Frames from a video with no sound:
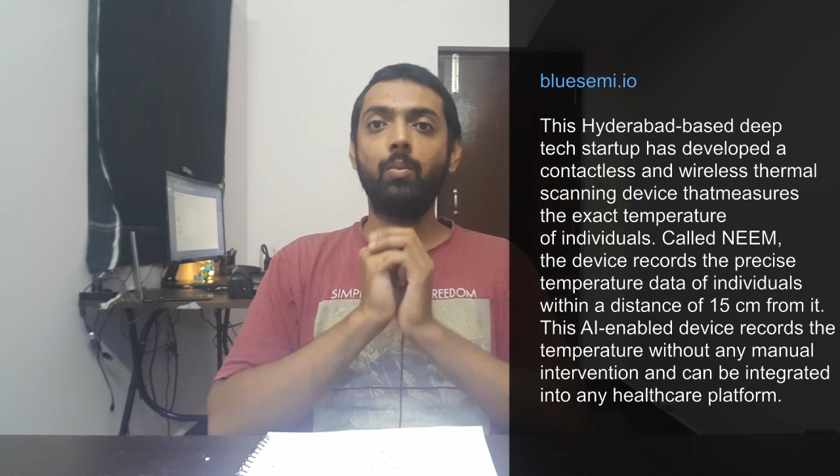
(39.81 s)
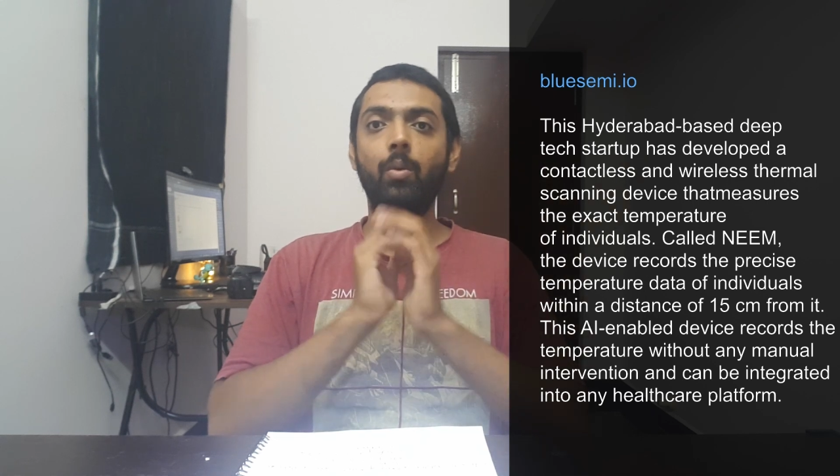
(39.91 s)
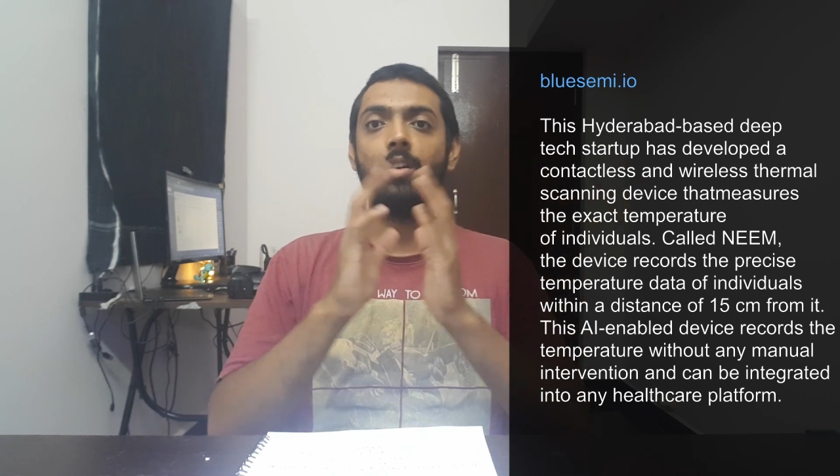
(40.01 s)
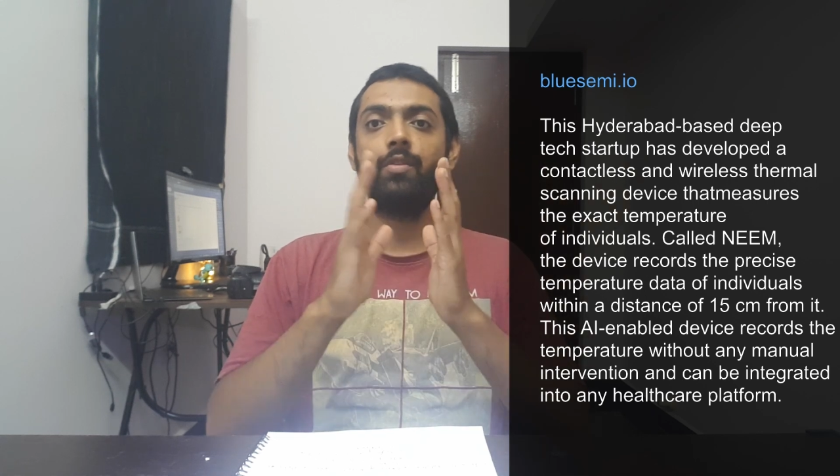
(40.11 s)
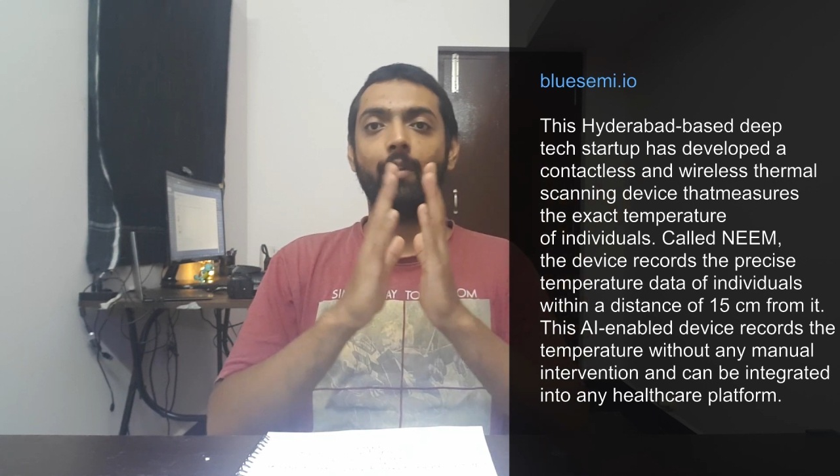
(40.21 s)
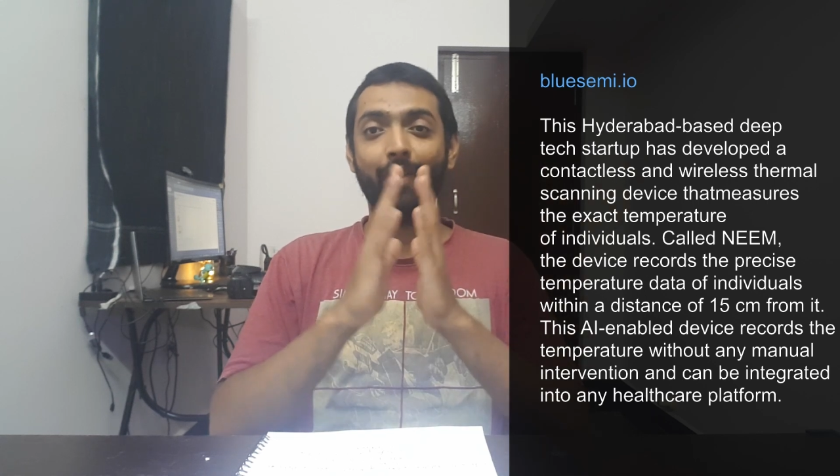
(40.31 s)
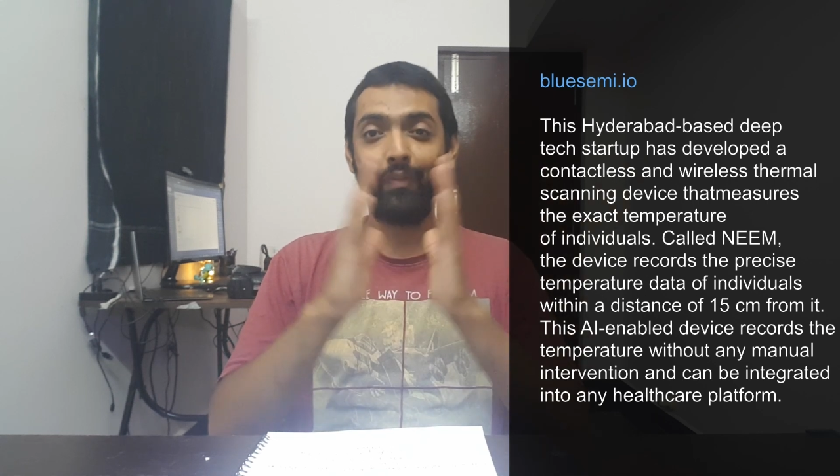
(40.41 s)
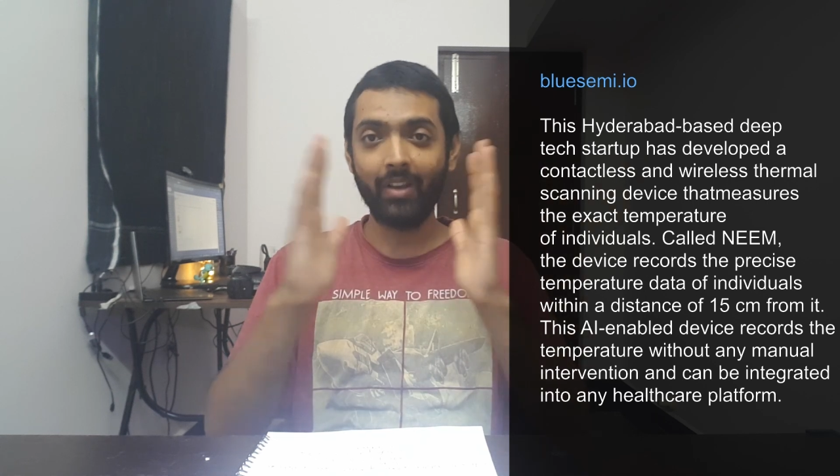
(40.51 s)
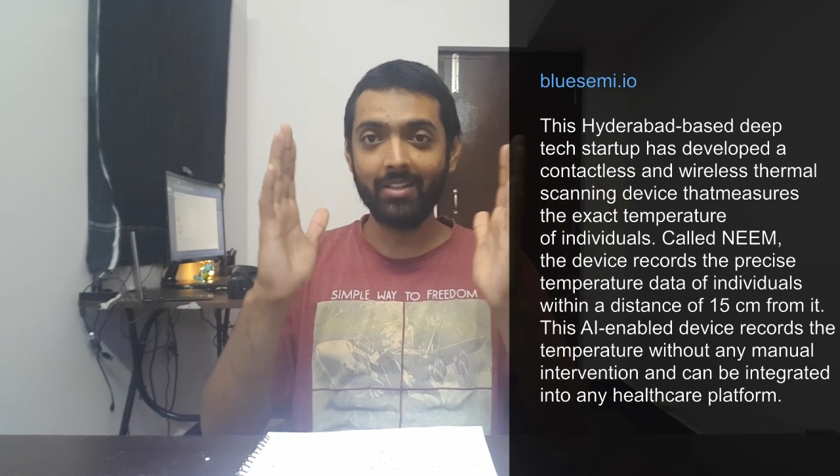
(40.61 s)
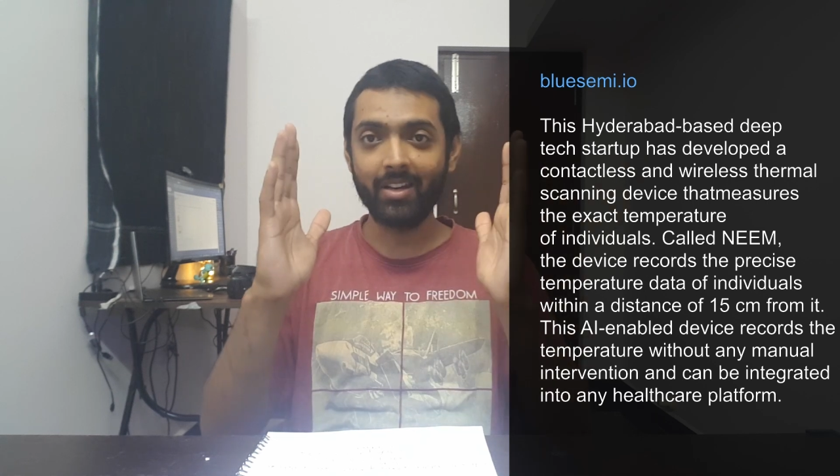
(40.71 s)
works from
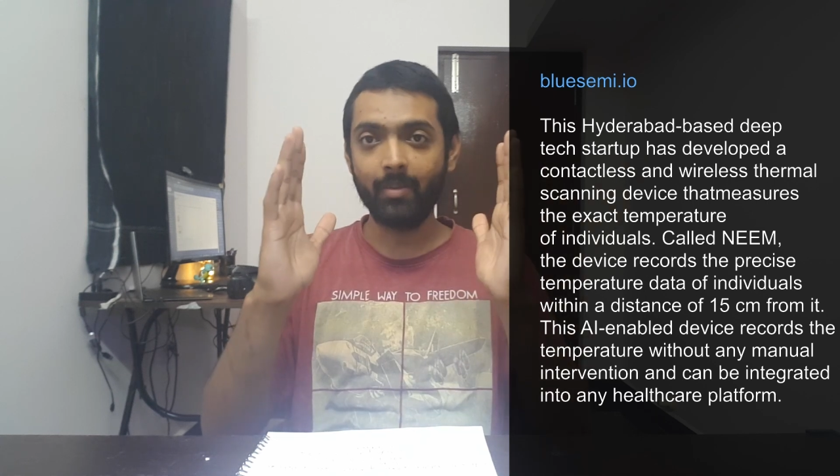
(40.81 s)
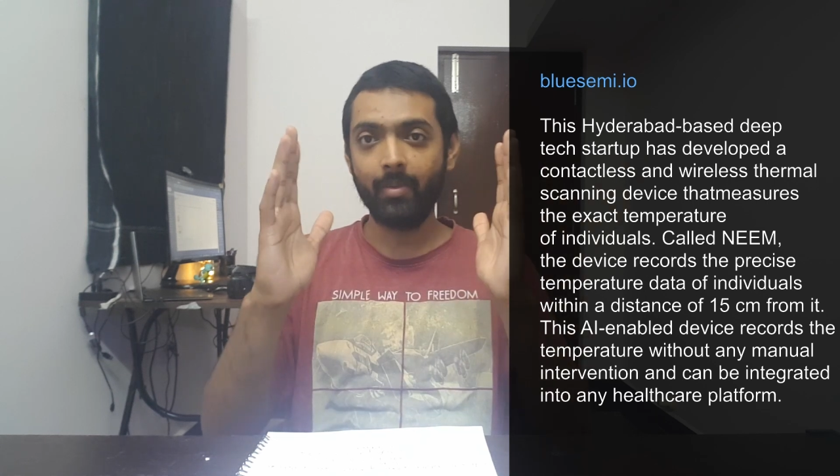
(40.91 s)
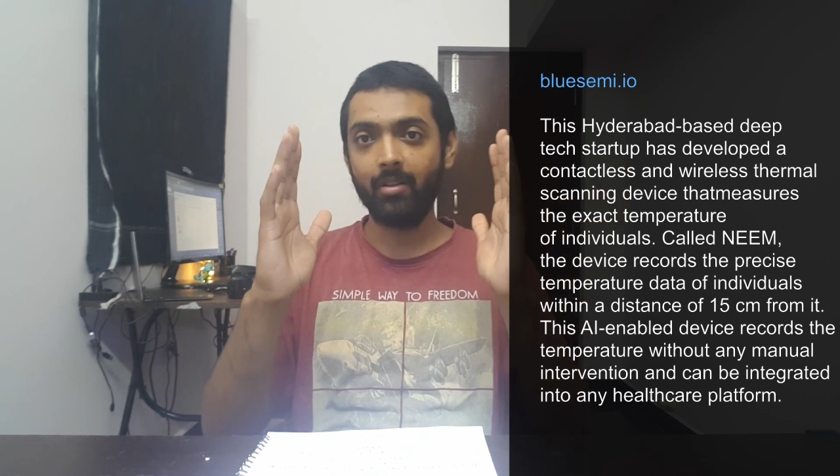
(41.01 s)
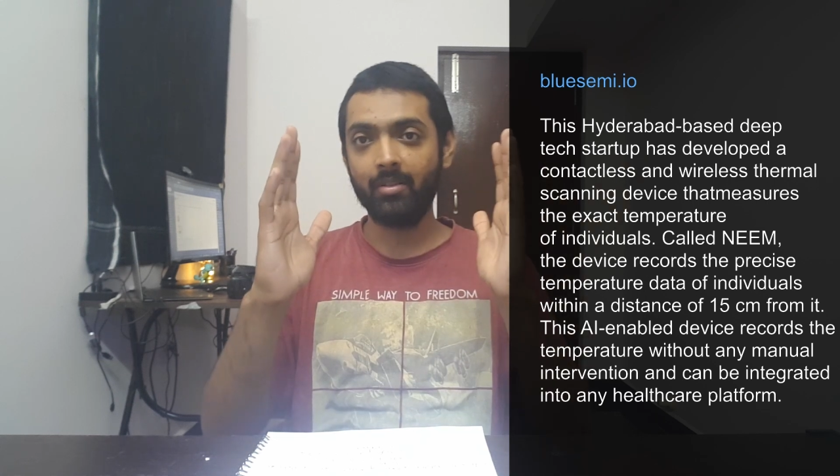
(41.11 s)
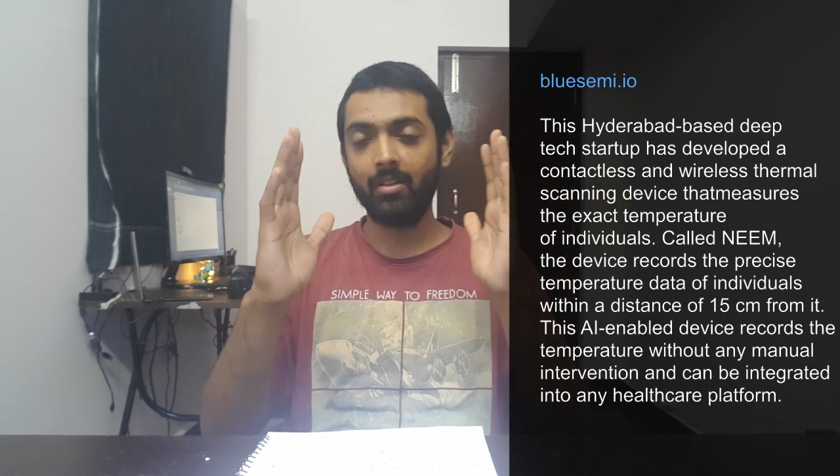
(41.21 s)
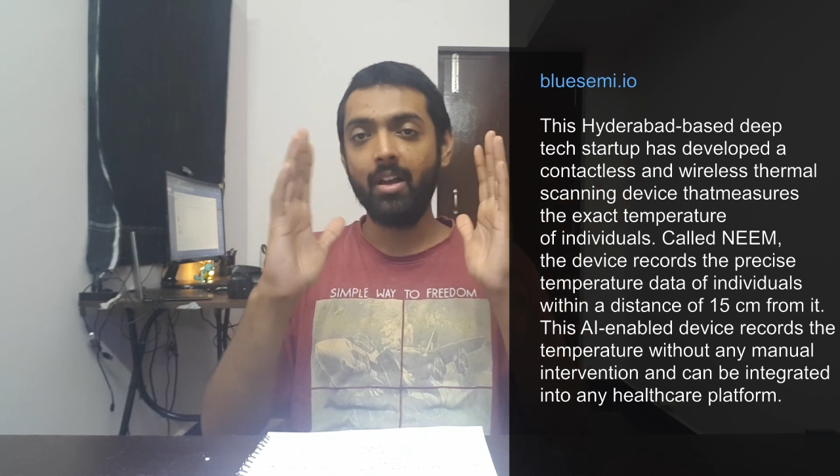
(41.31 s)
15 centimeters